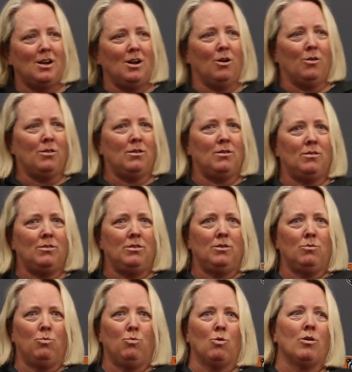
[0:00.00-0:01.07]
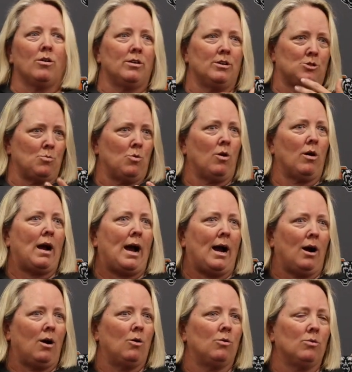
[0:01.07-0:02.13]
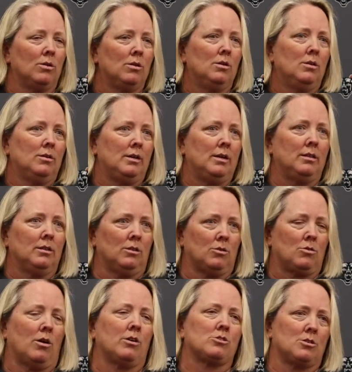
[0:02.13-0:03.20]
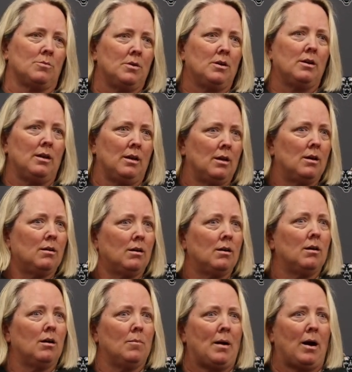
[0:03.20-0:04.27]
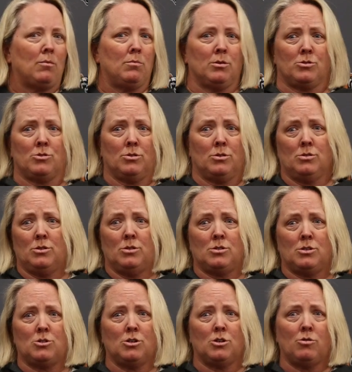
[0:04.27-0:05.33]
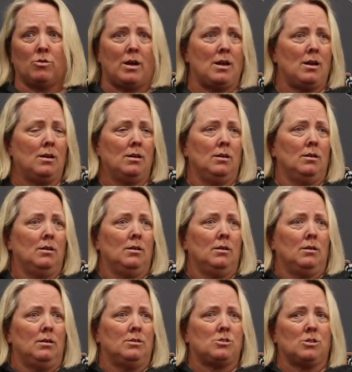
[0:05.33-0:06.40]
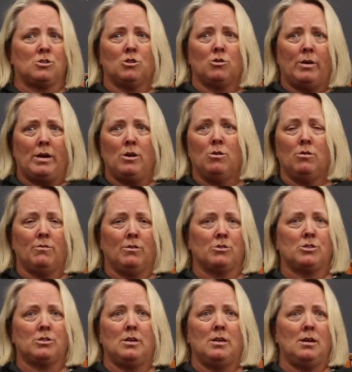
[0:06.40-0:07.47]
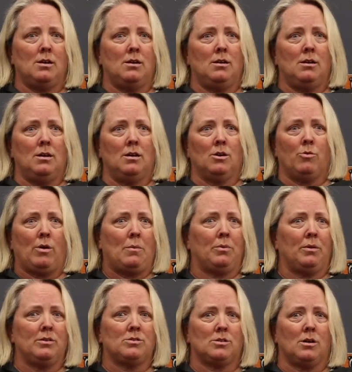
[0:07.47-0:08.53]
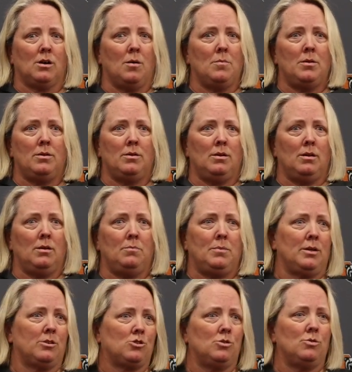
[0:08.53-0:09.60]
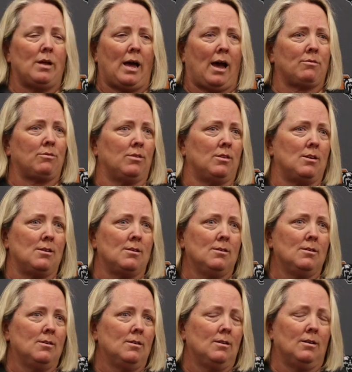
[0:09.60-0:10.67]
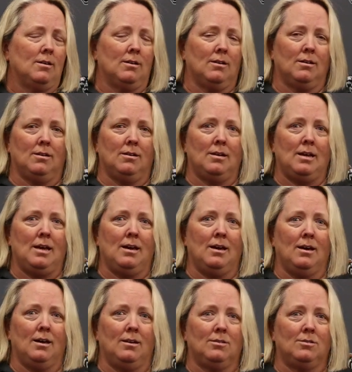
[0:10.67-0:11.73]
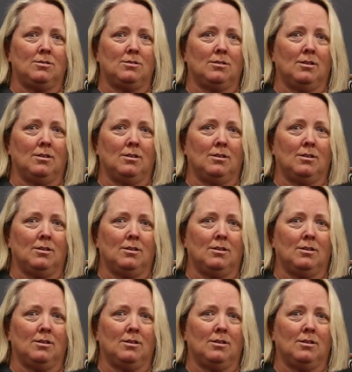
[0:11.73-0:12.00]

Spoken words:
The word is more out in the lacrosse community about Mercer because it's such a great university and a great place to come and be a student athlete and